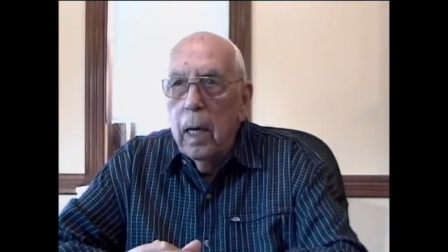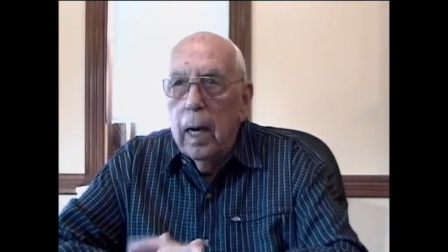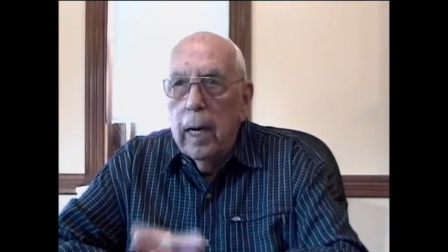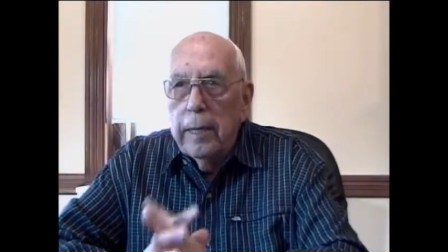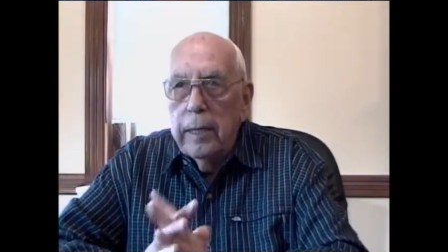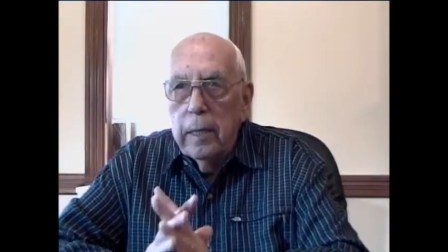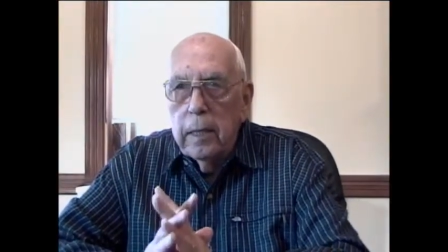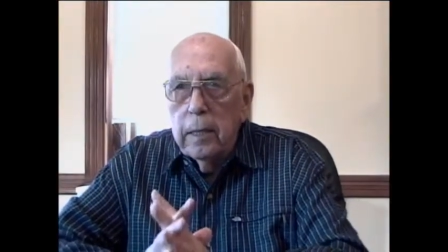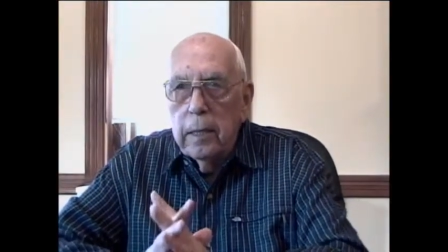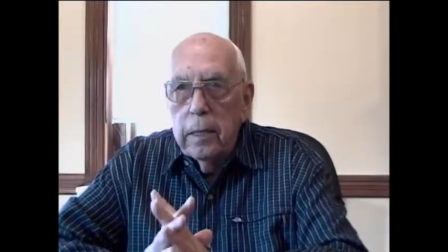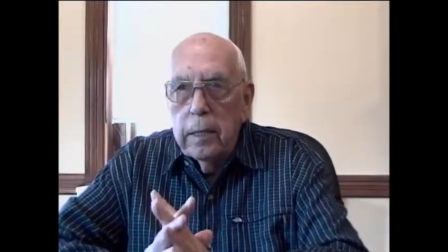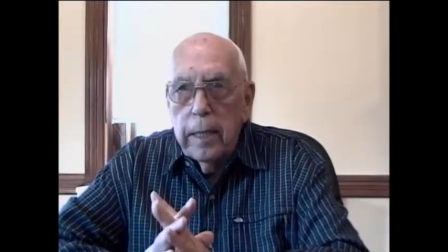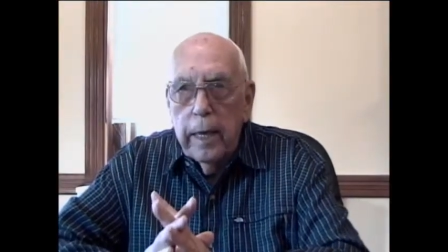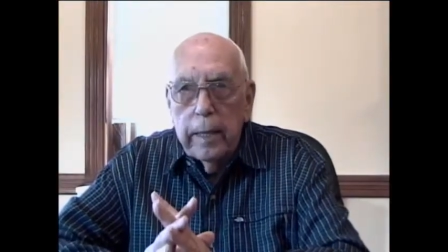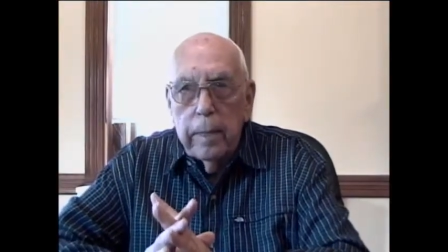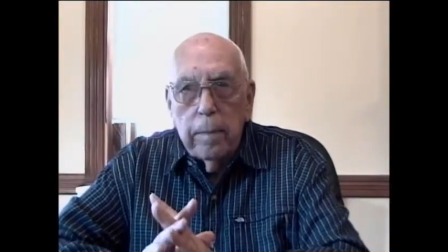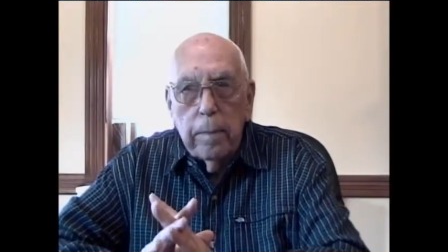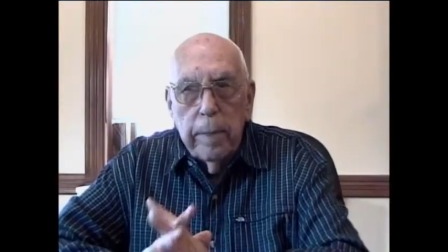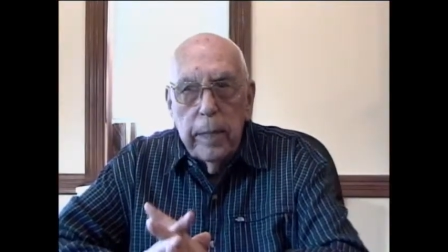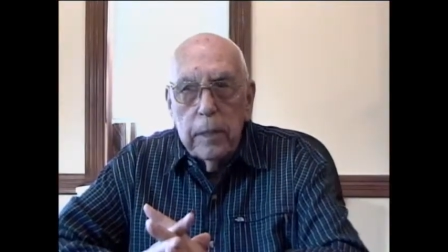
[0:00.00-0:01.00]
I didn't
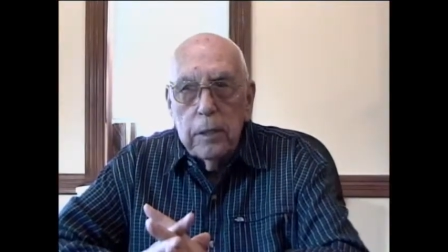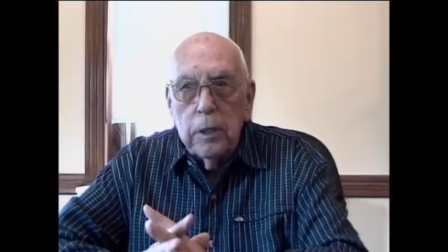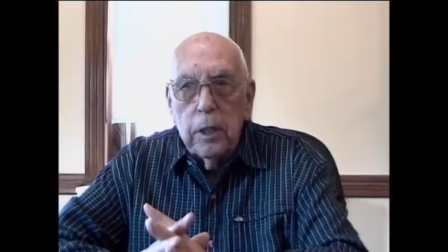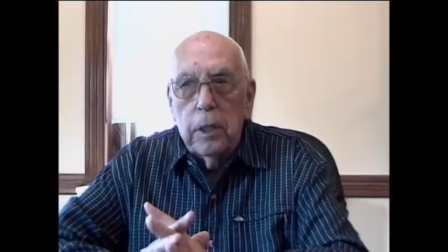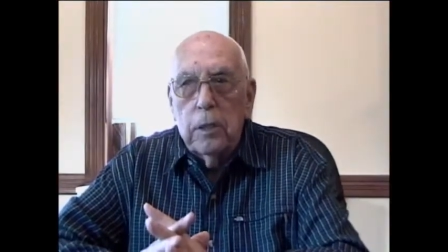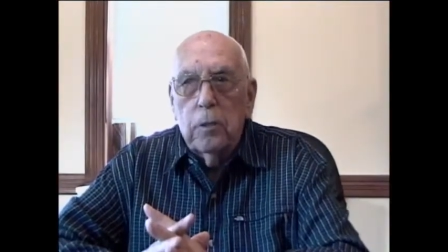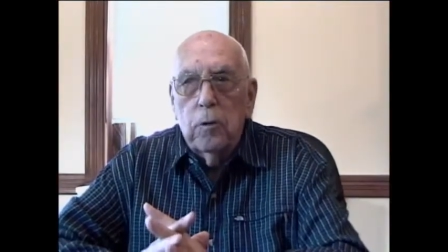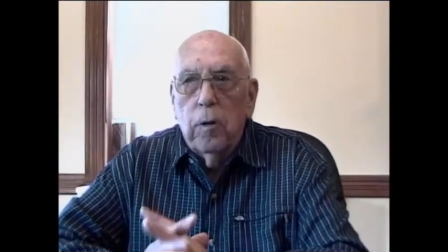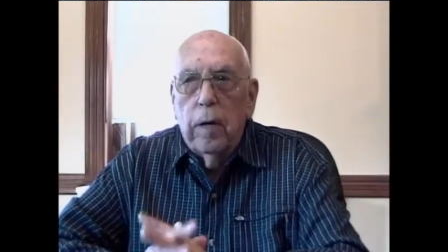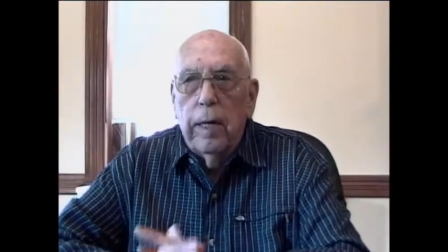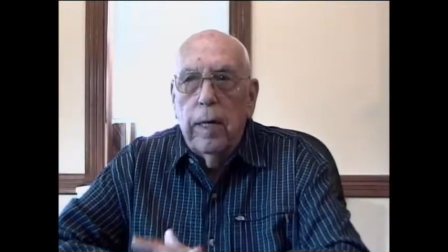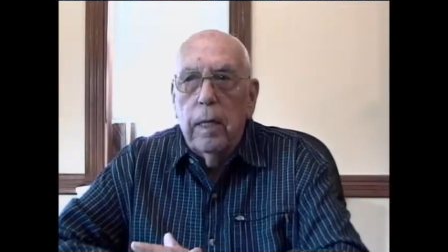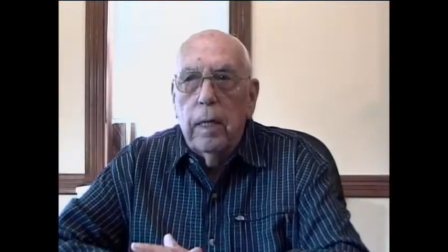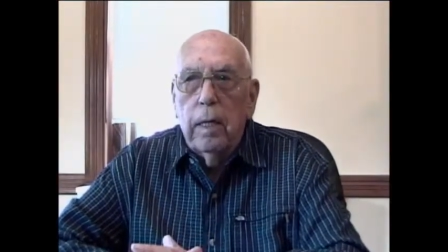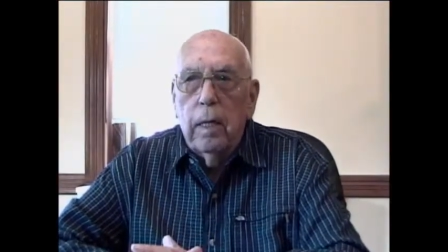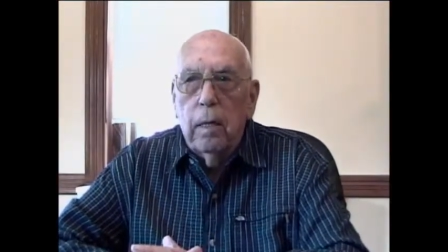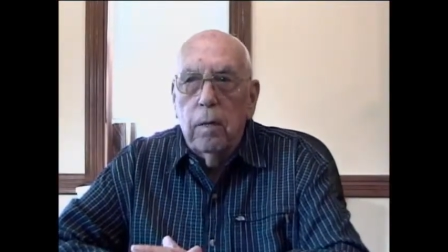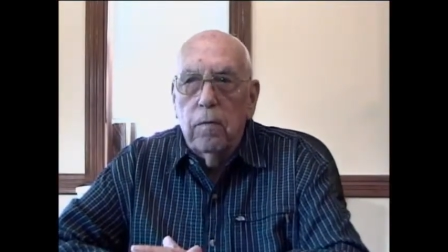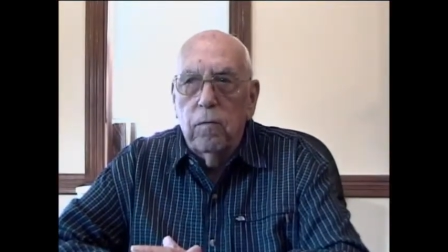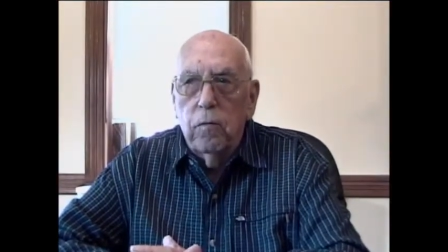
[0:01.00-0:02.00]
take basic training
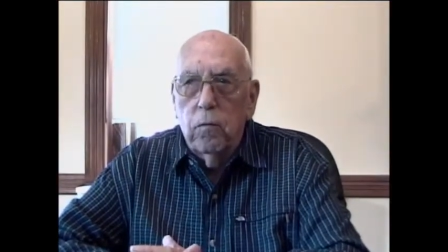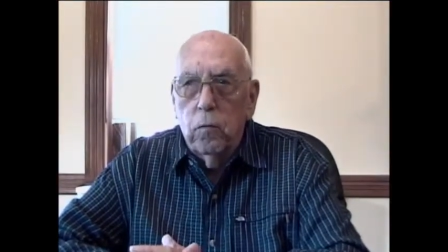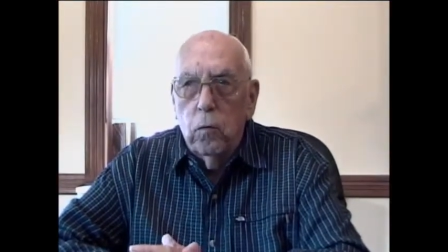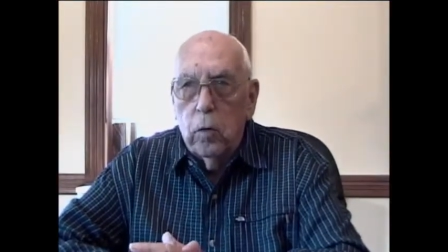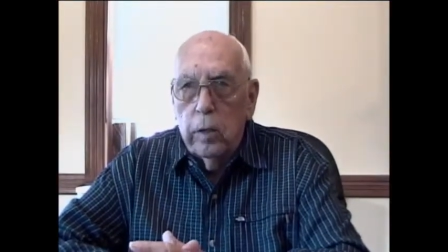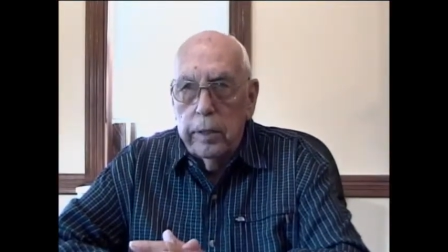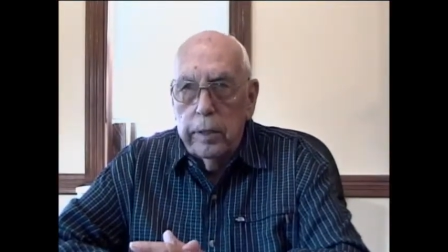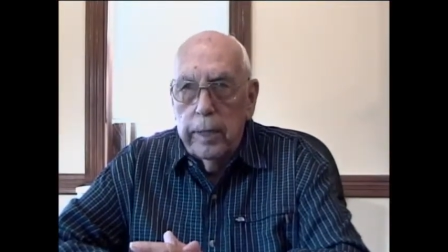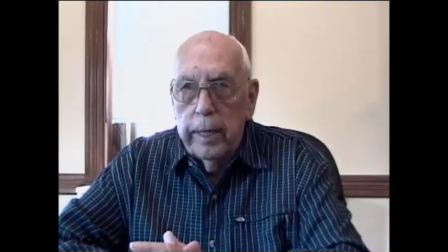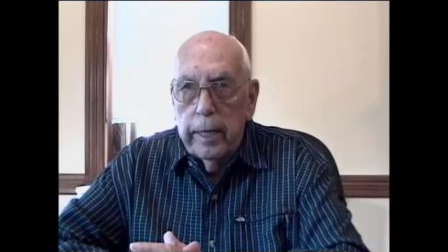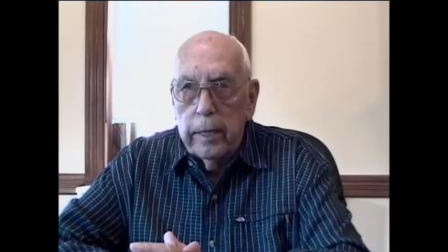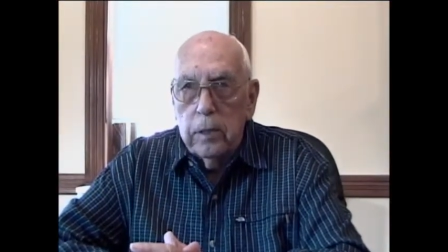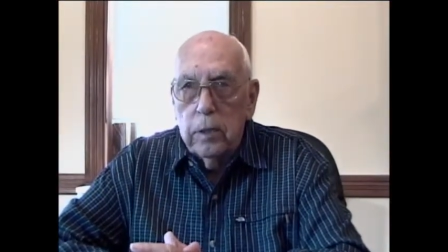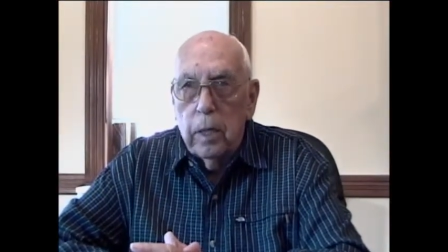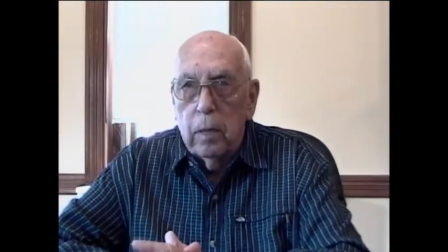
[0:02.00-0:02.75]
at Fort Dix.